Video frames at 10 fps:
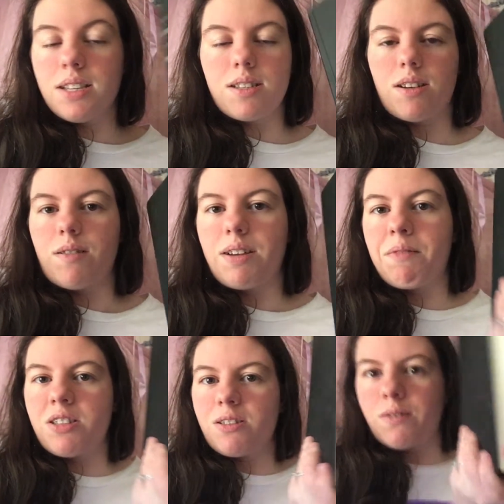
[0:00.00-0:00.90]
So,
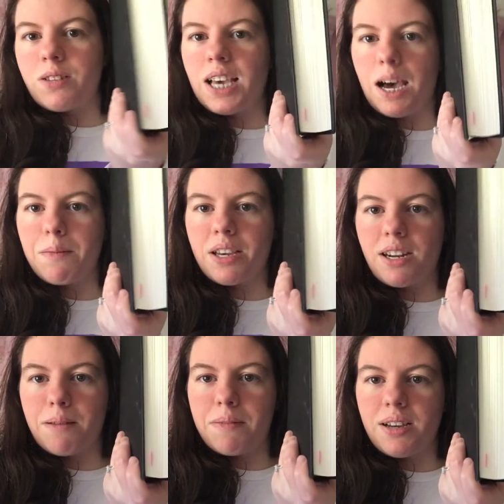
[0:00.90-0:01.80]
I'm also tabbing
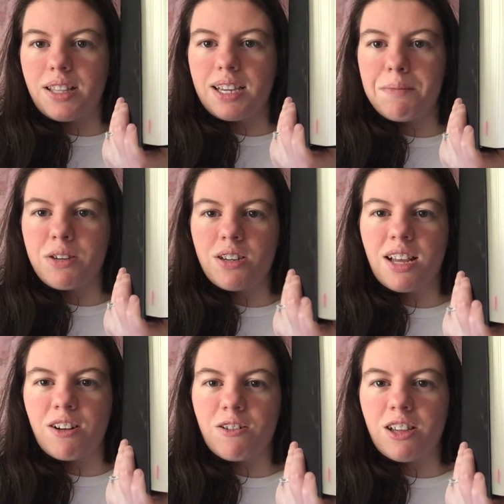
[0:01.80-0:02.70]
it up. I think I mentioned
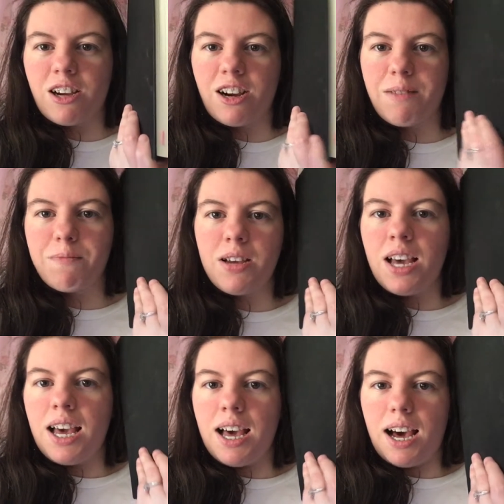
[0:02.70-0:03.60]
that earlier. I
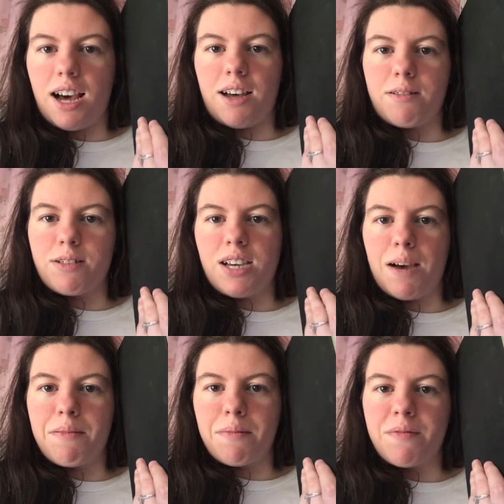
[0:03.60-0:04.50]
uh,
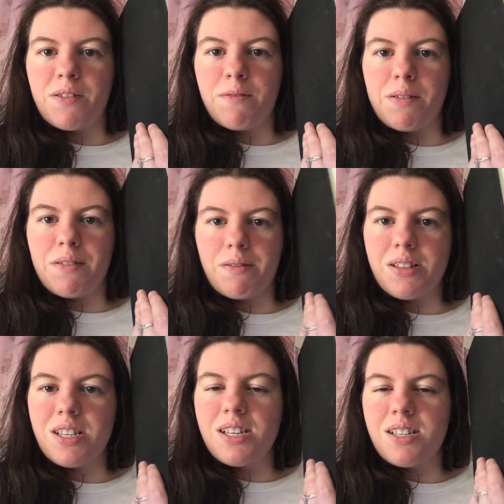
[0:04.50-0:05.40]
tabbed up a few of my
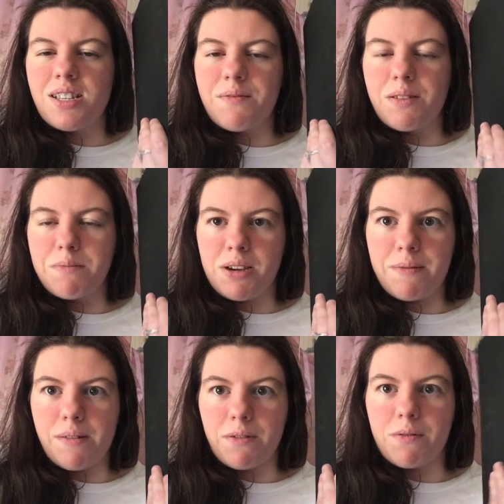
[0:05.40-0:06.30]
favorite scenes and a few of my
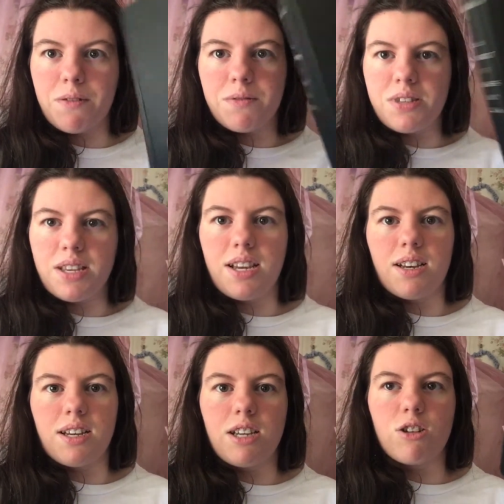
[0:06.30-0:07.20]
favorite quotes
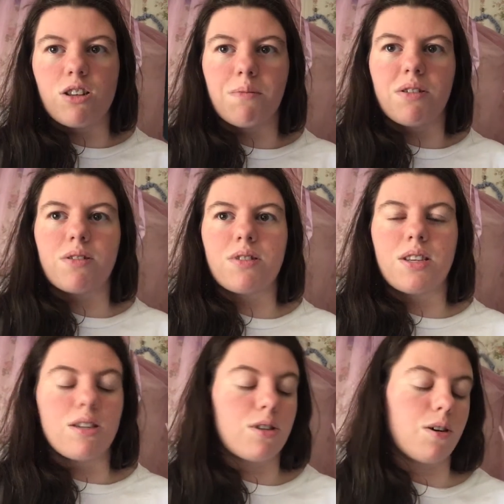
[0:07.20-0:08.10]
in each of the
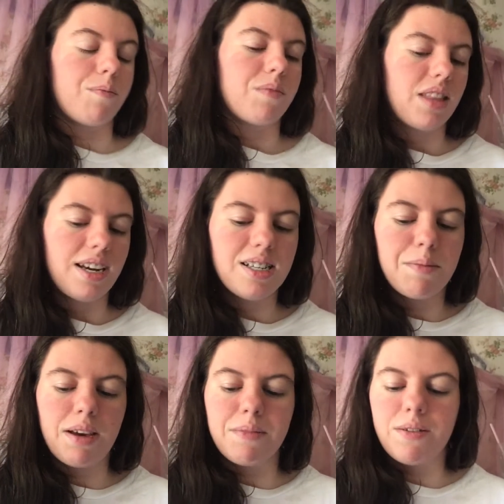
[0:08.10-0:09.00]
books. So that is
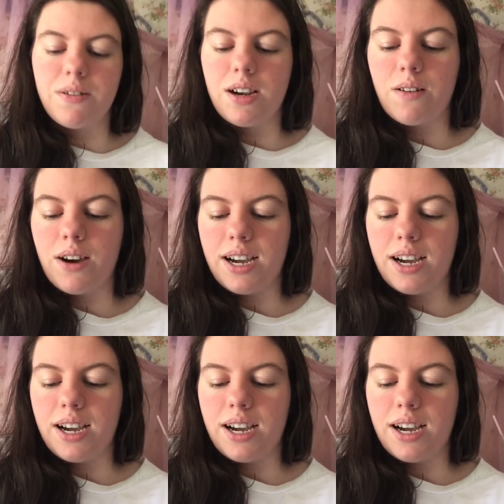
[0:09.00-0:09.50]
my update for now.